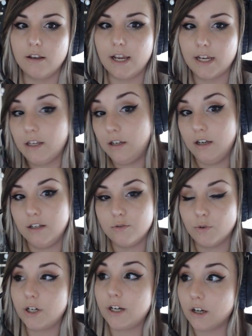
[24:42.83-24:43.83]
Like it's
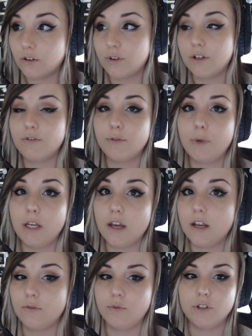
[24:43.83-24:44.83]
working out great for me,
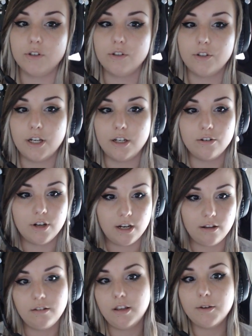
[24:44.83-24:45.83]
and I wouldn't change
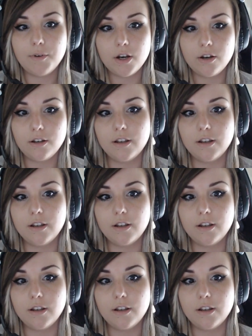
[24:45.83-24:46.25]
anything about it.